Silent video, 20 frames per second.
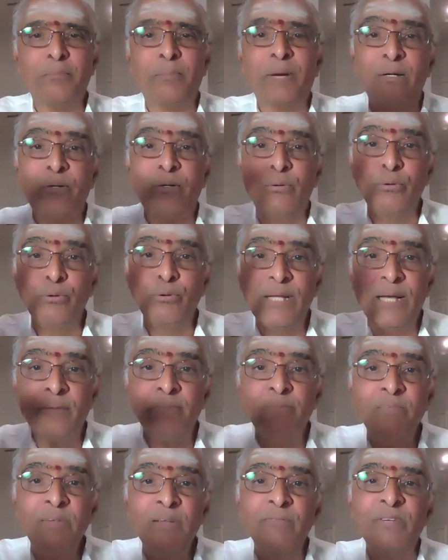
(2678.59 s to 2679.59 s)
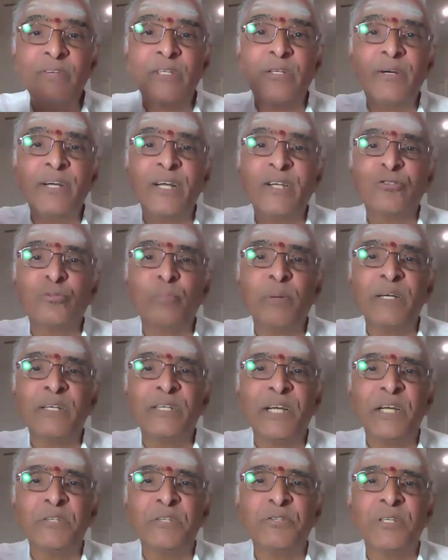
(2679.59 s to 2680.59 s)
but do them without
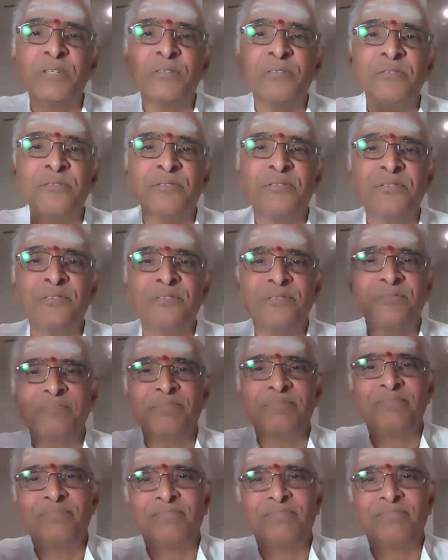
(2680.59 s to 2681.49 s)
expectations.